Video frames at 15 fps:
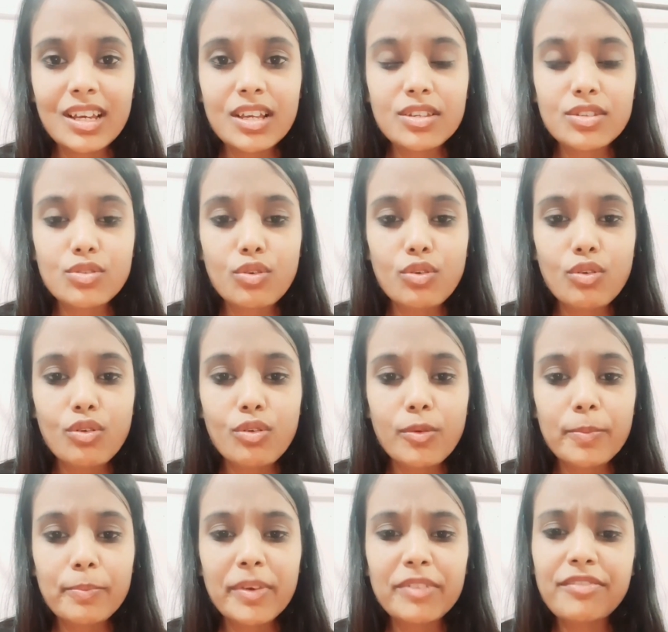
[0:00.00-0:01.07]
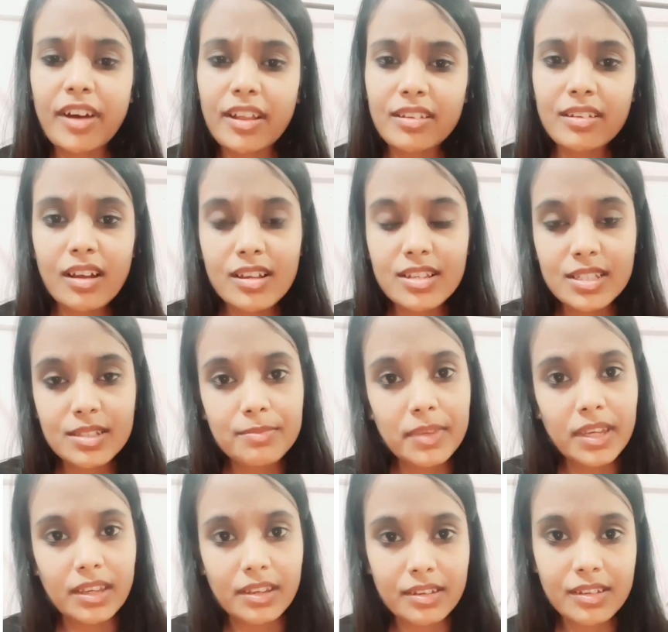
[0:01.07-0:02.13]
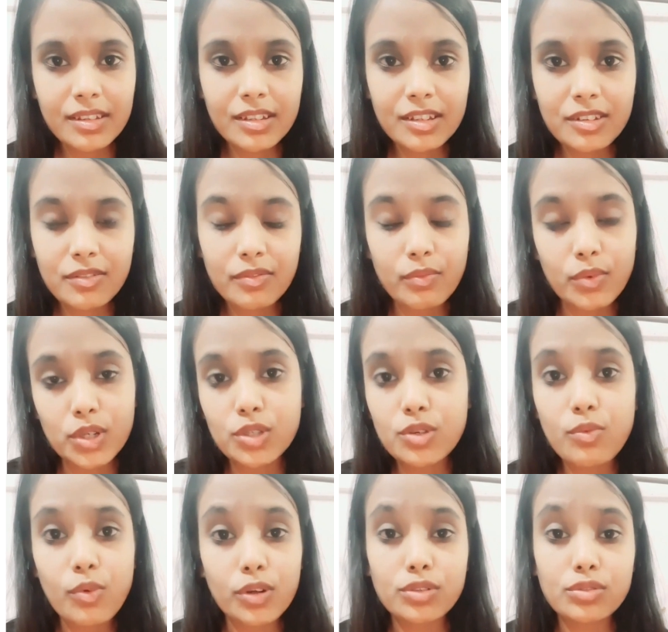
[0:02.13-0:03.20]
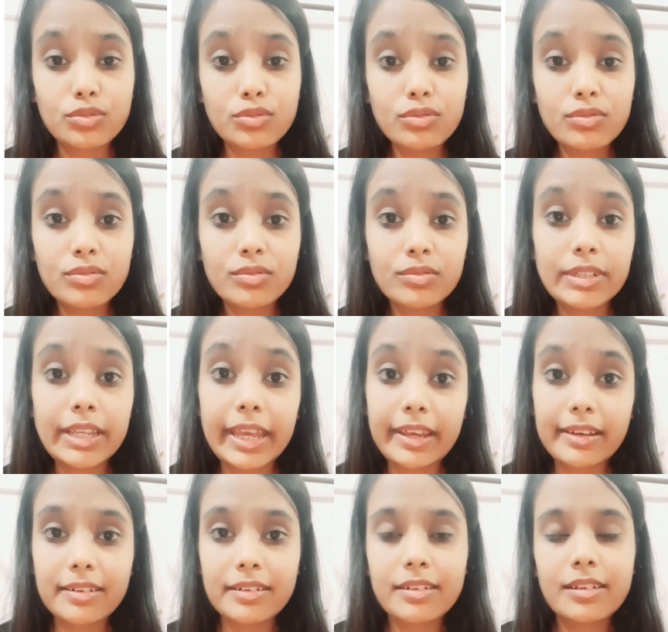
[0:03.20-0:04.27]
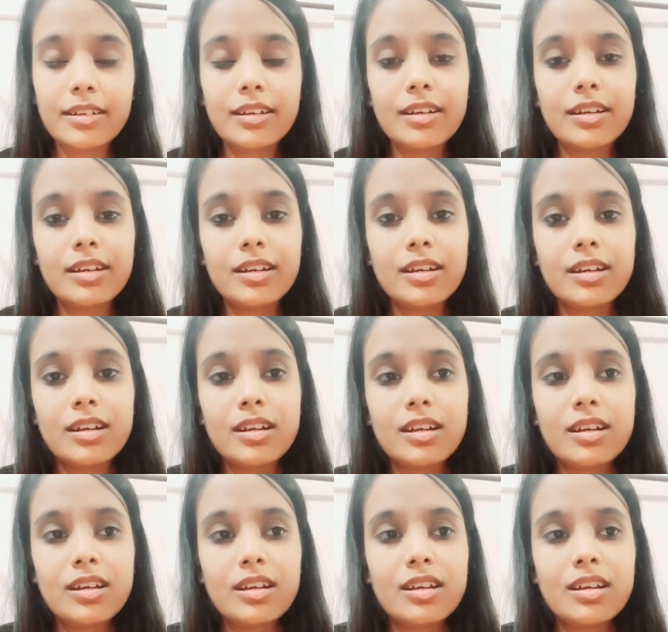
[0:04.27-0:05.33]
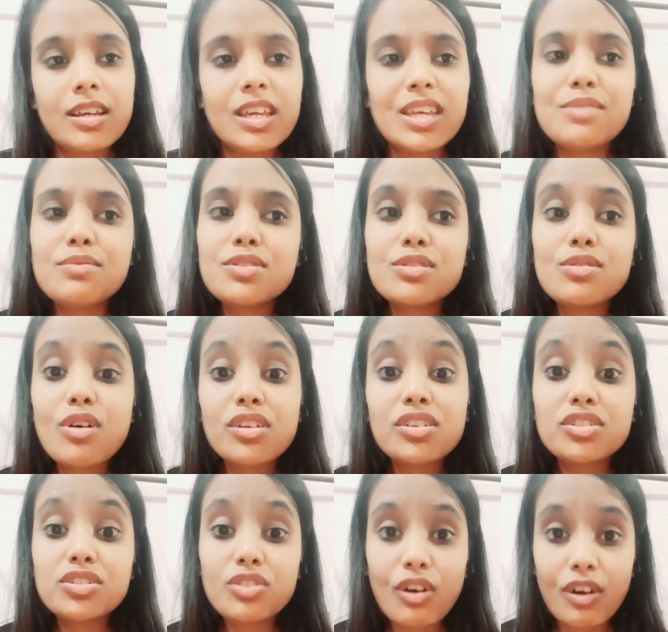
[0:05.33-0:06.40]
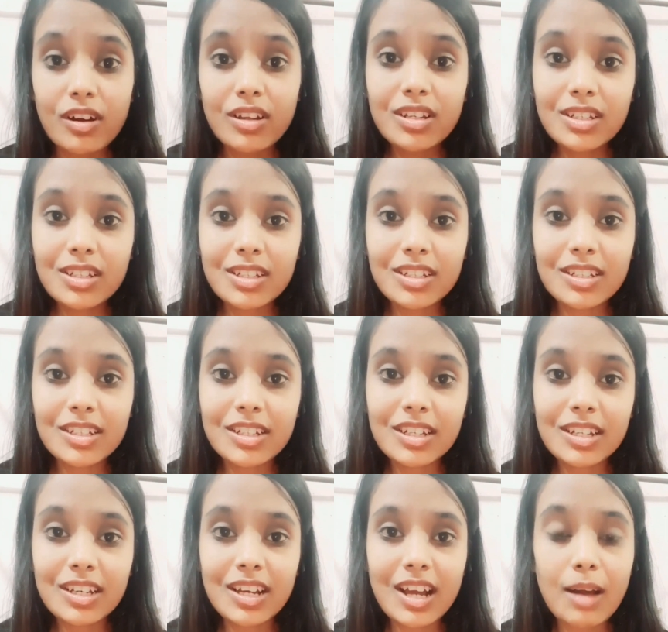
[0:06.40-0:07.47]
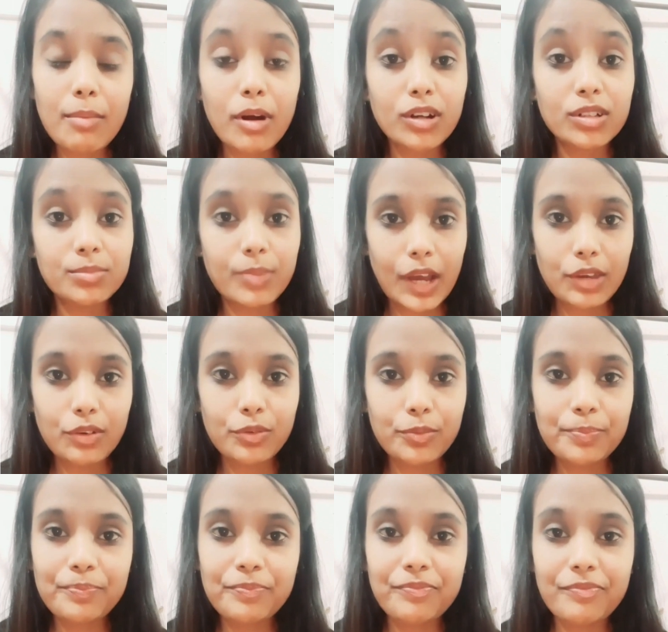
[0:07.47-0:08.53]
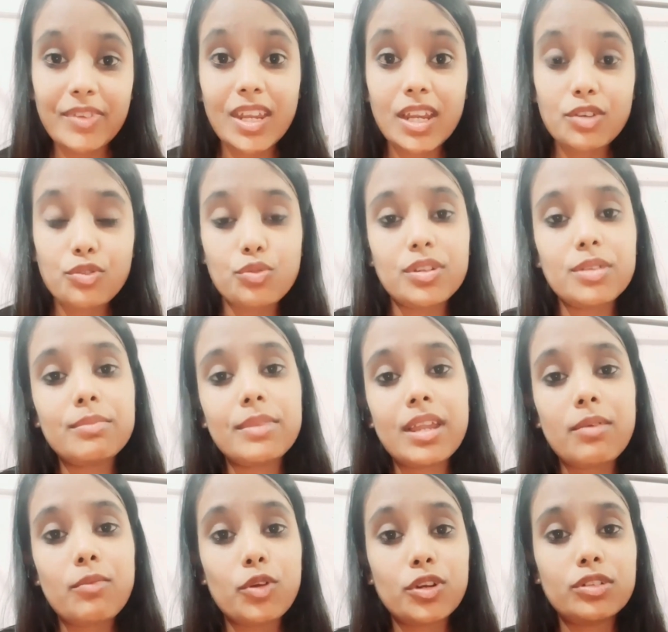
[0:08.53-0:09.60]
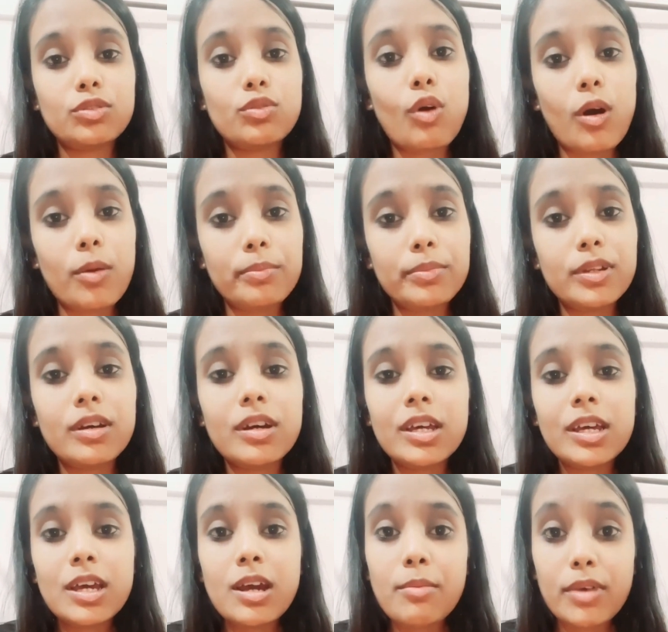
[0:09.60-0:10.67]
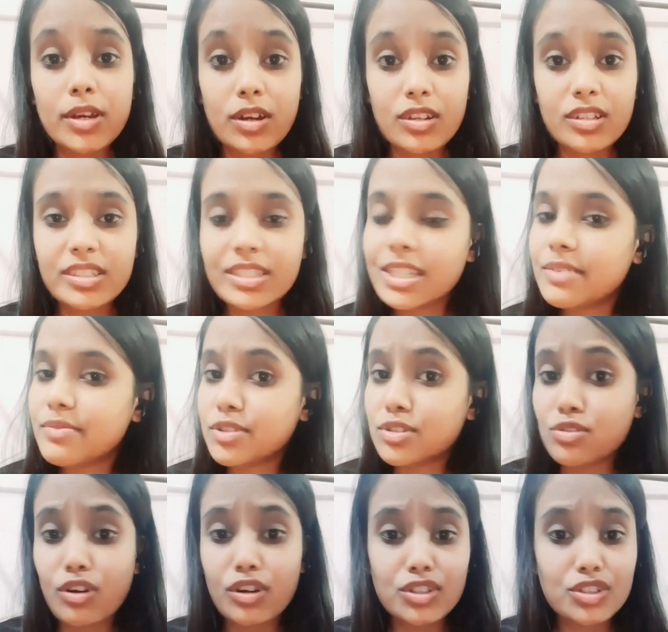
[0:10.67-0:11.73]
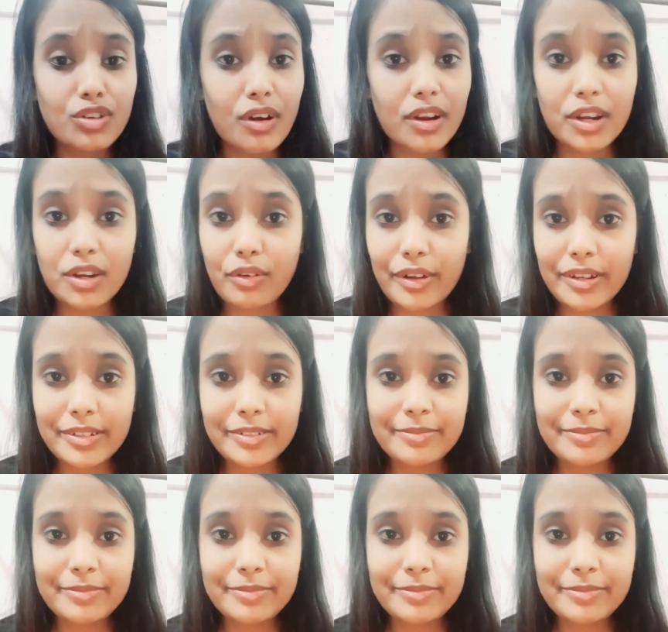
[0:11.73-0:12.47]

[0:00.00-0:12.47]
so my father asked me, what do you want to take? He was not sure about bio. When I told him that I wanted to opt biology, he was not sure at all.